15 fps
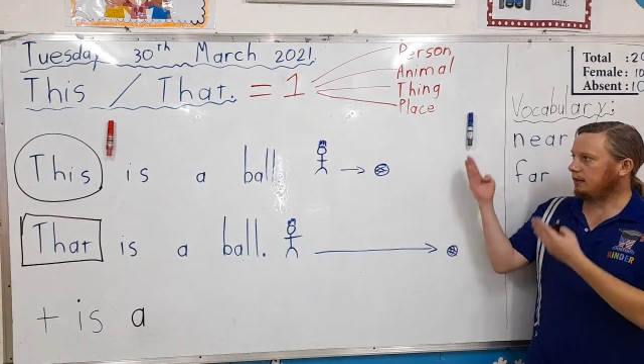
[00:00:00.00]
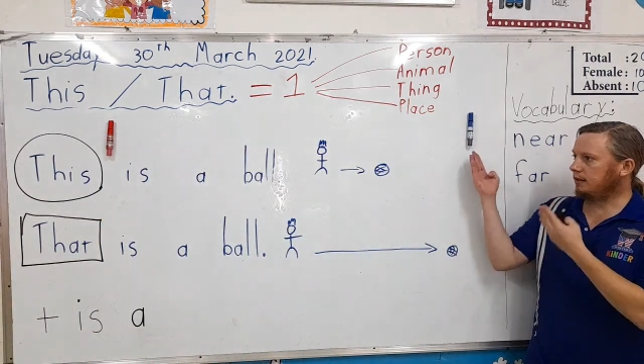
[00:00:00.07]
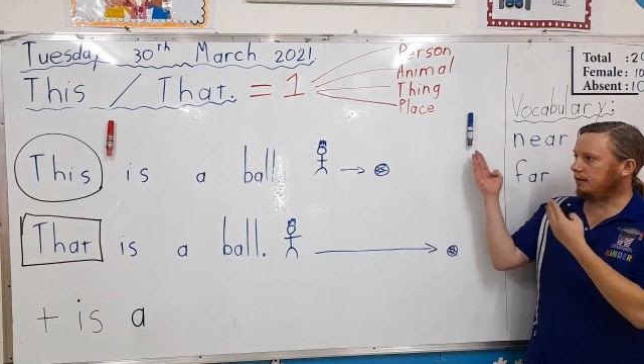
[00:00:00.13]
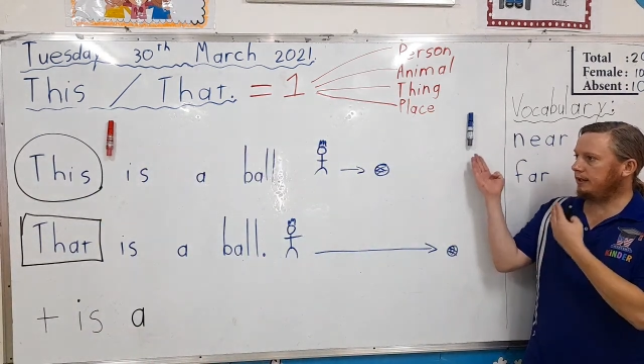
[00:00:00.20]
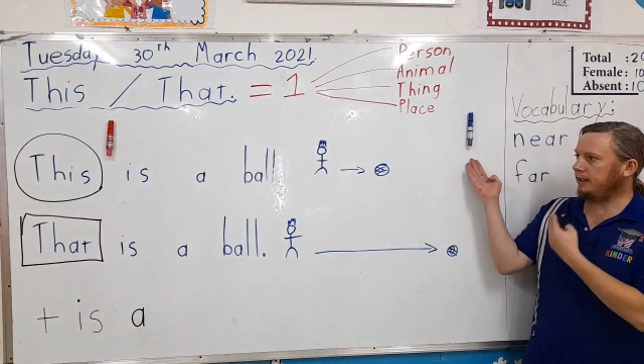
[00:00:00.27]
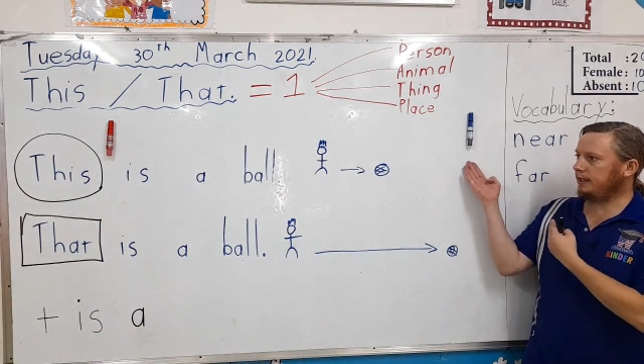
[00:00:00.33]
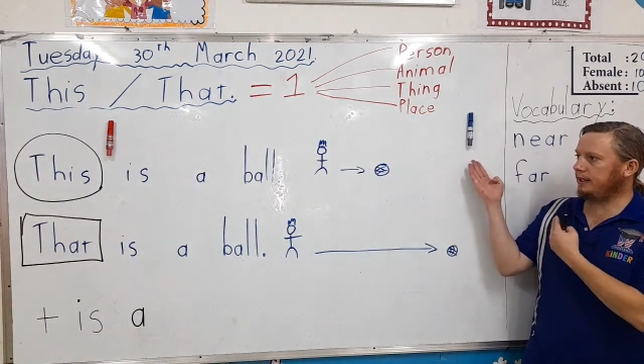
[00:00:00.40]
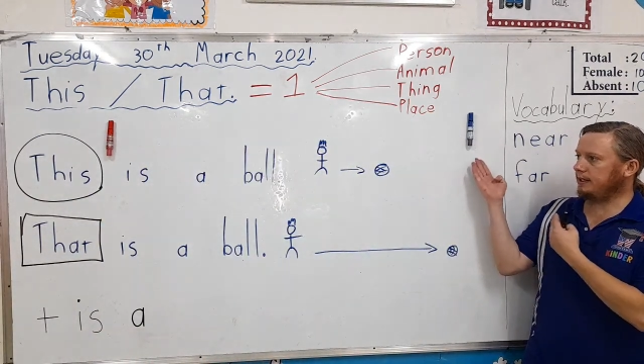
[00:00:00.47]

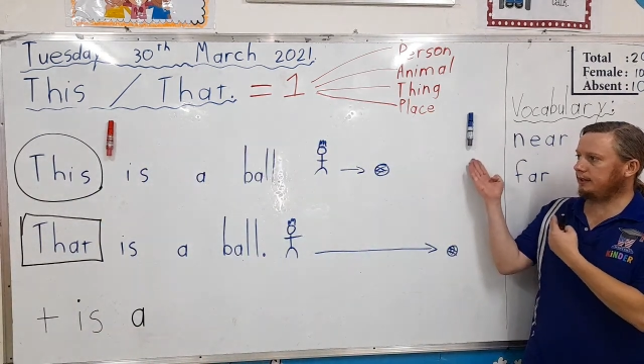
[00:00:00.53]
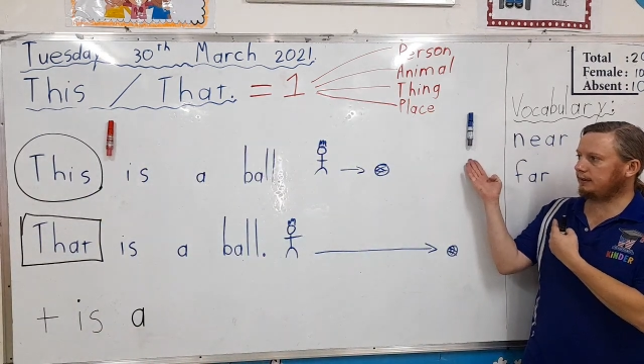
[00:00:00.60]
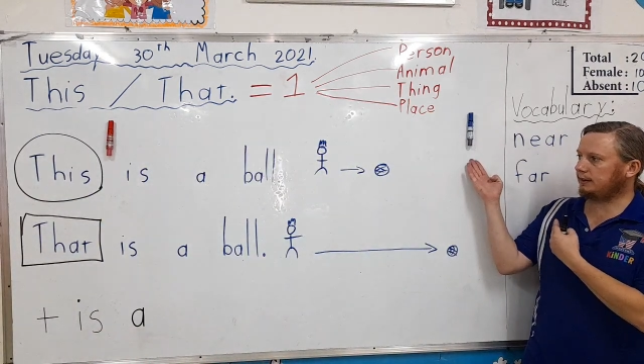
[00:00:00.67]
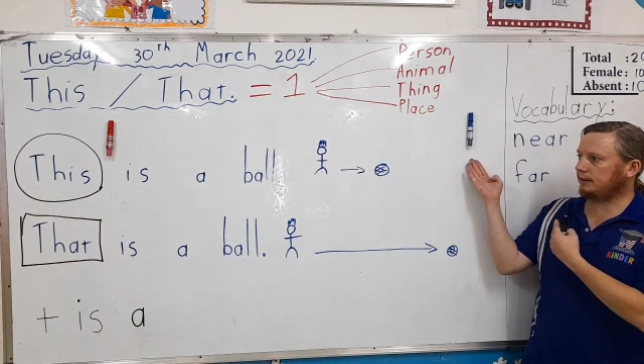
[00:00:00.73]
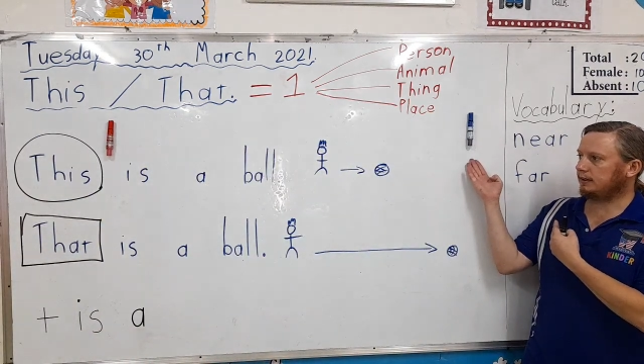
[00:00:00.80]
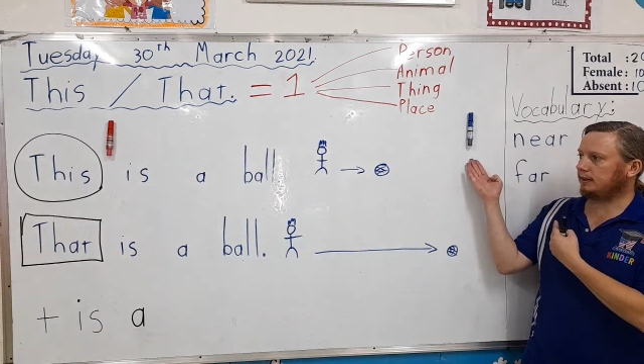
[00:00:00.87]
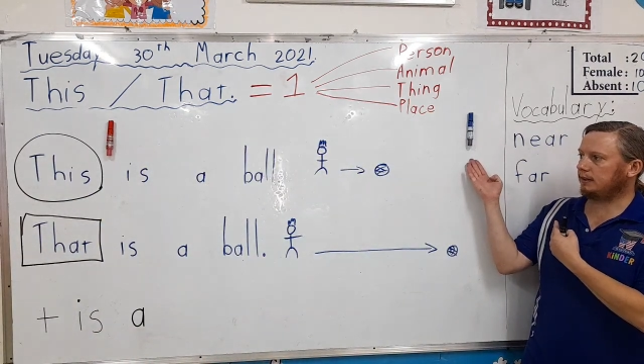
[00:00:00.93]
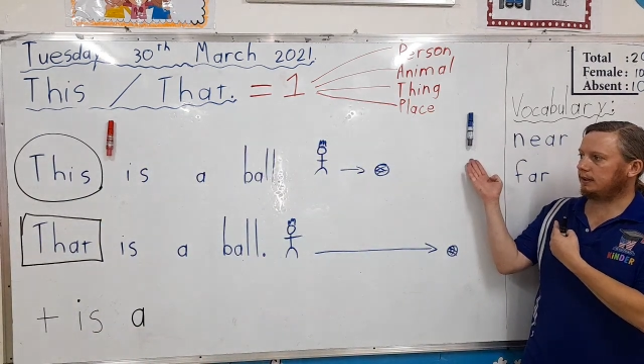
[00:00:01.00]

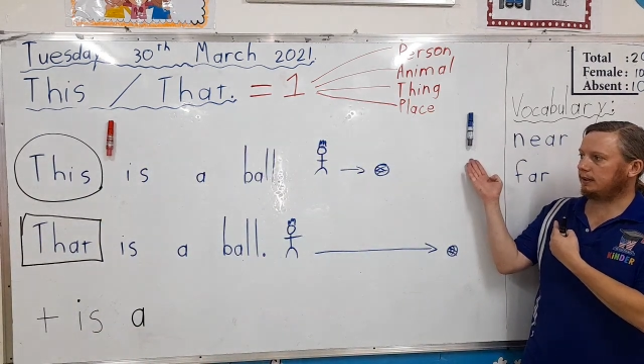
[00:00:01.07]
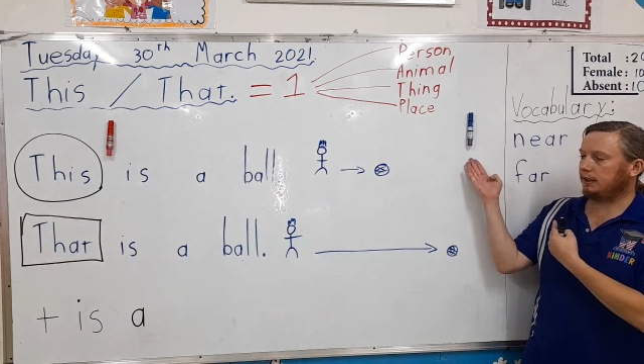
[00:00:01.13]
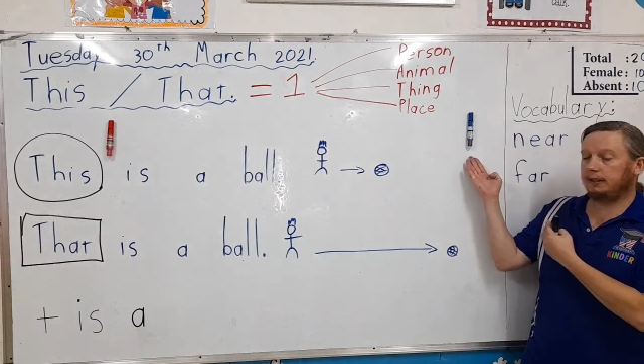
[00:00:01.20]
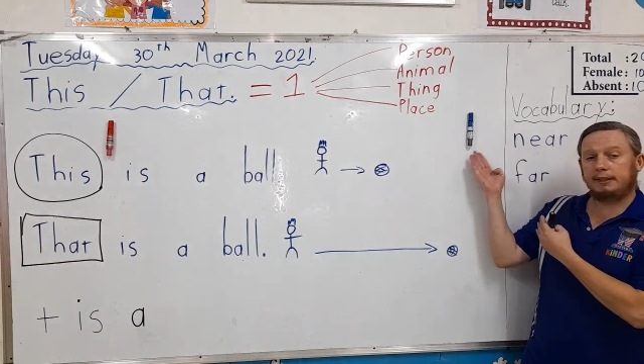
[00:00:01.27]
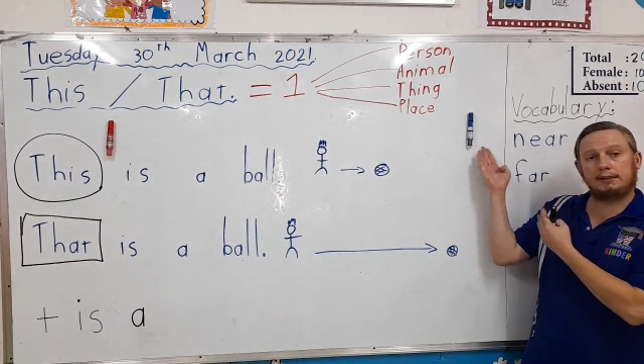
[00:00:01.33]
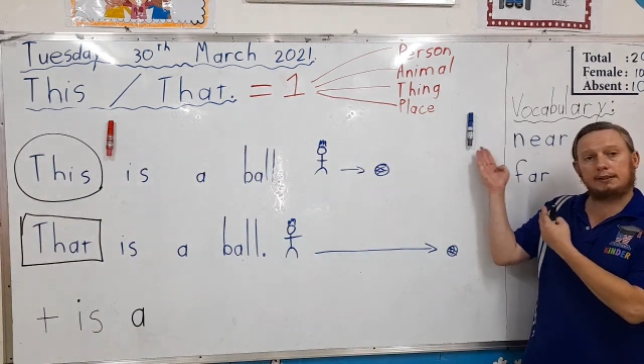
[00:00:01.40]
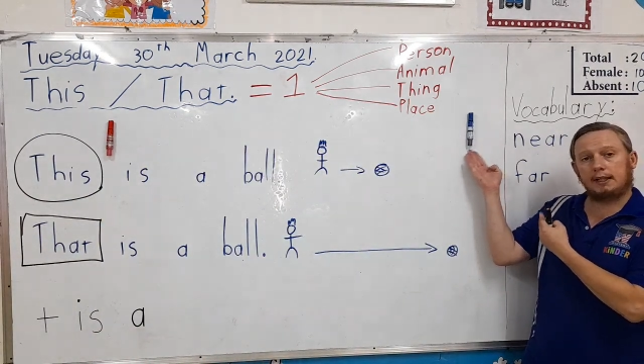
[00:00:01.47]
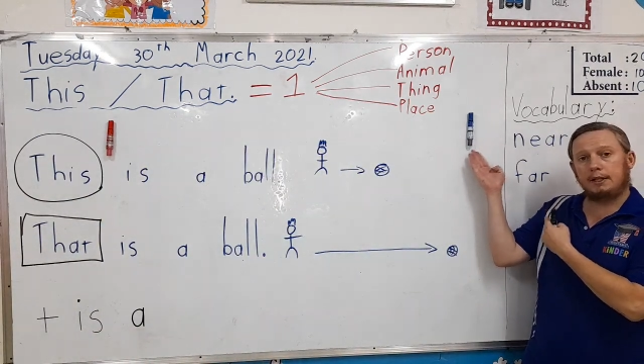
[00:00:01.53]
this
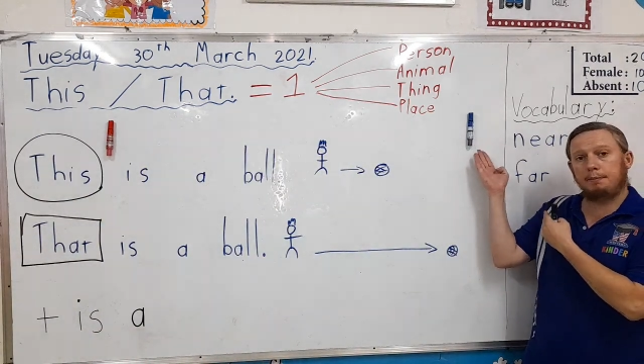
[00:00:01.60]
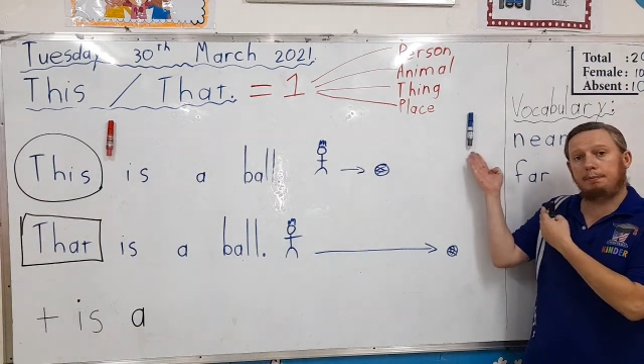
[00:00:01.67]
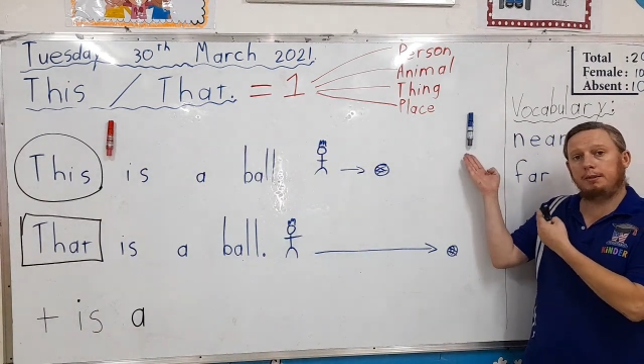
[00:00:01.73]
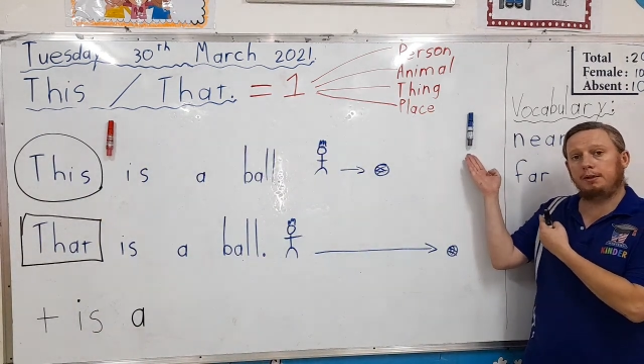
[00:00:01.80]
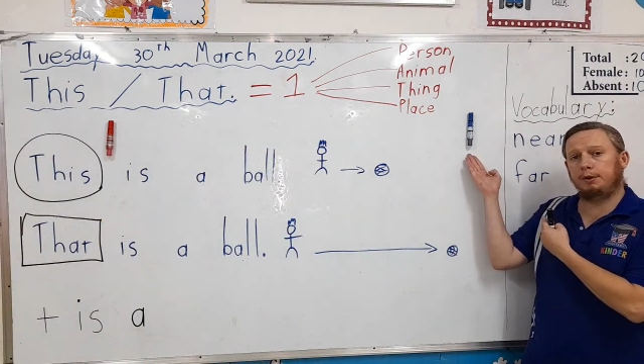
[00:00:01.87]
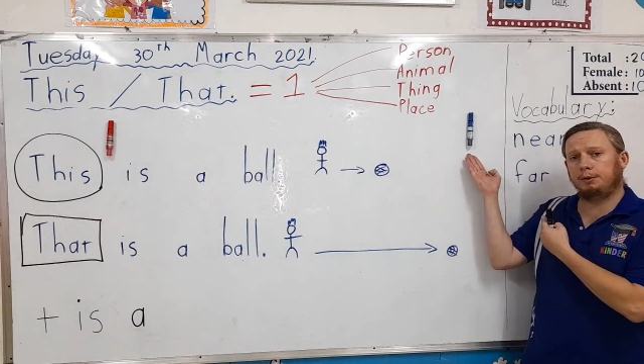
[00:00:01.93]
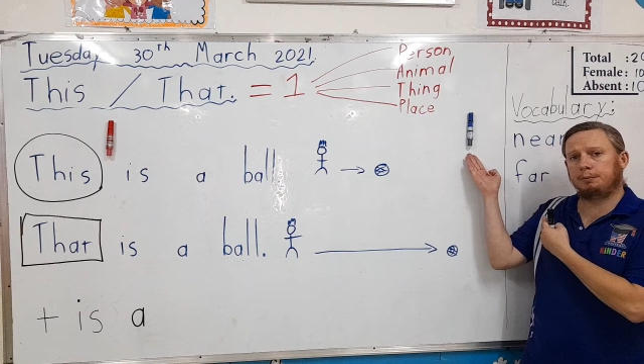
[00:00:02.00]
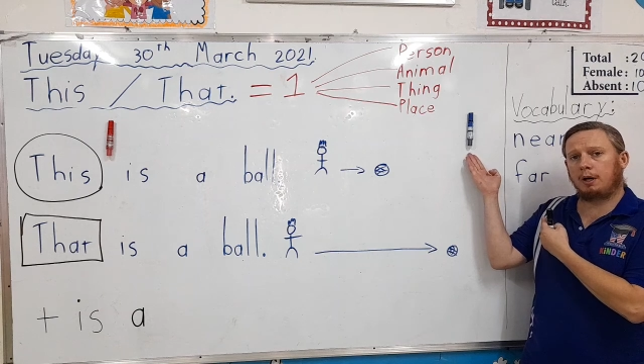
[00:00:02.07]
is a
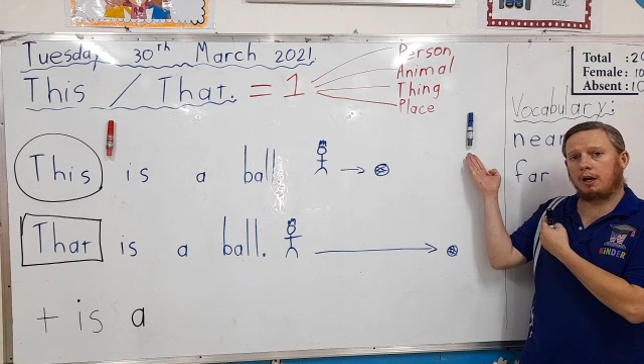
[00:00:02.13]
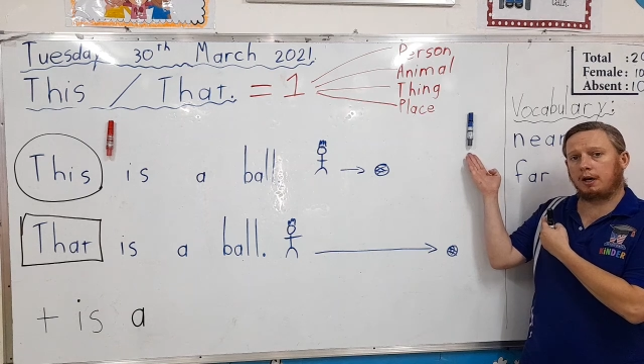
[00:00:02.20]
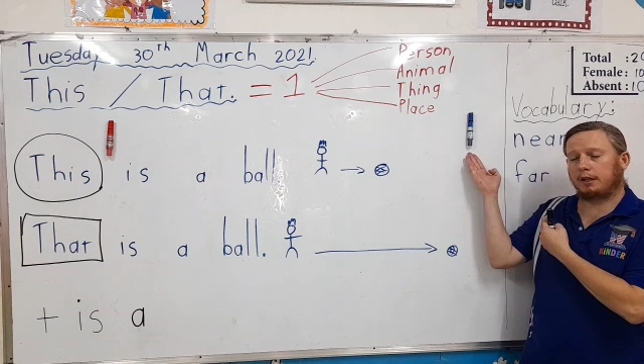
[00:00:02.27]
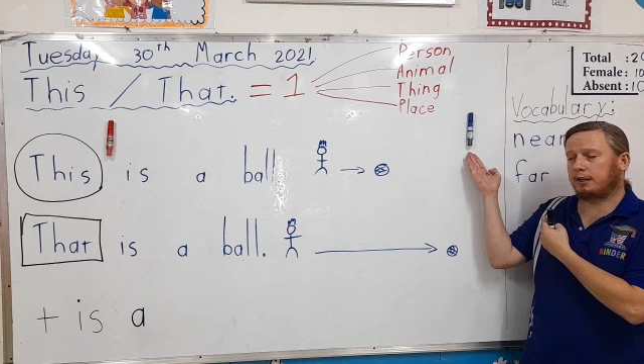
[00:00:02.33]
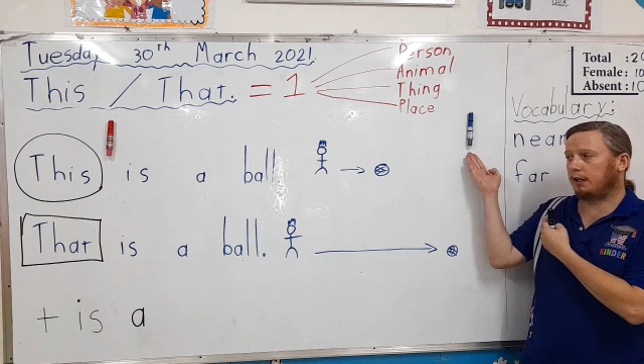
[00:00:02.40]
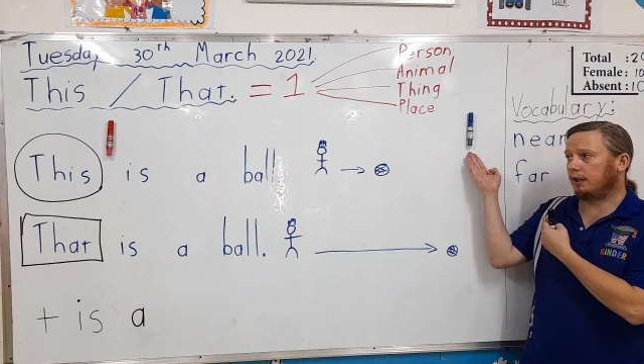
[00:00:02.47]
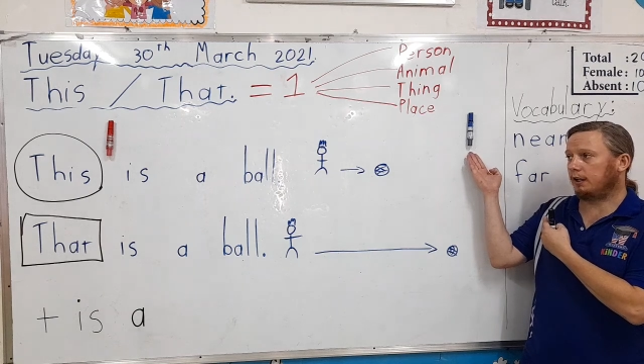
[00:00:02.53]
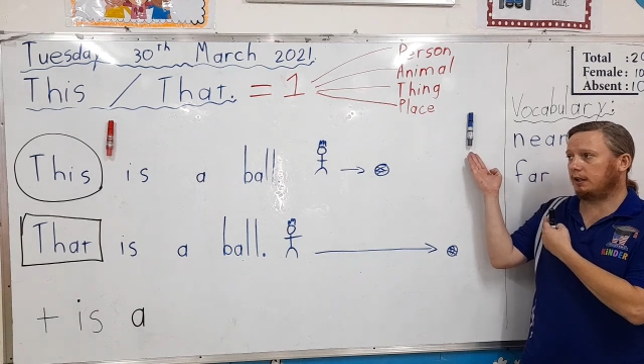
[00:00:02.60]
blue
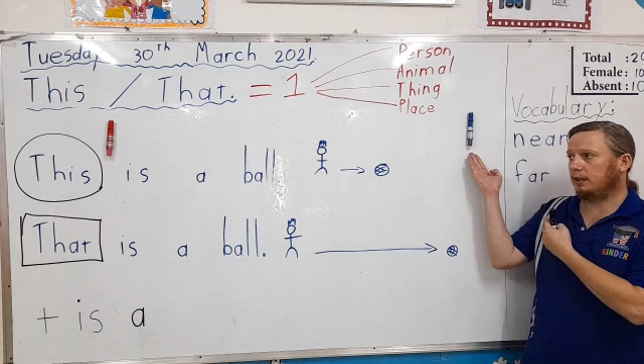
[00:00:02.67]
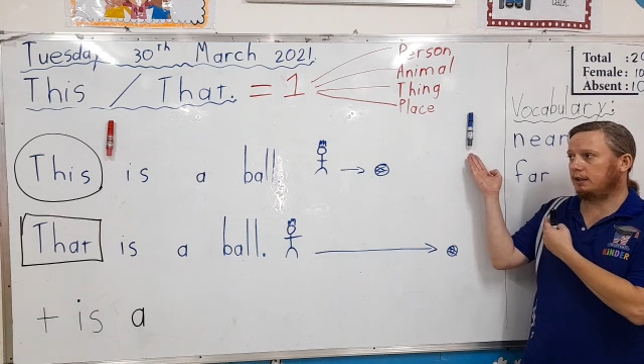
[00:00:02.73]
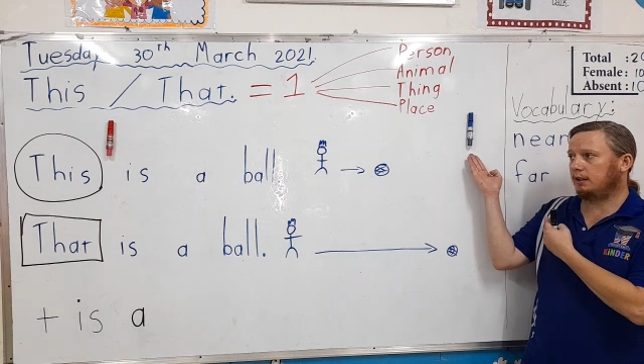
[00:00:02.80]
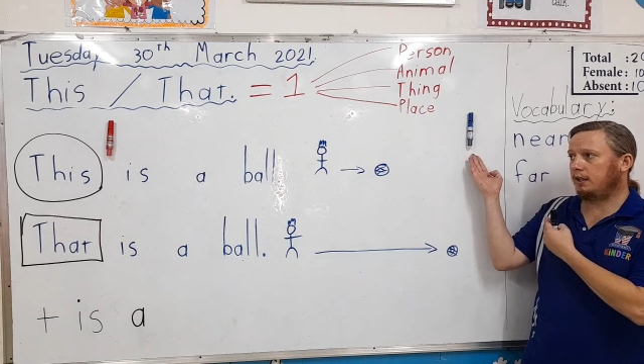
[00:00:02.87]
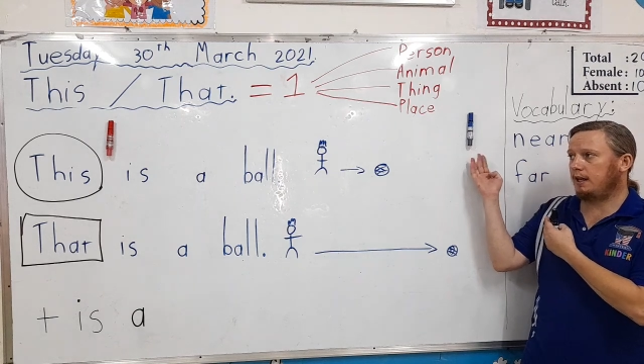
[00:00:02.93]
marker.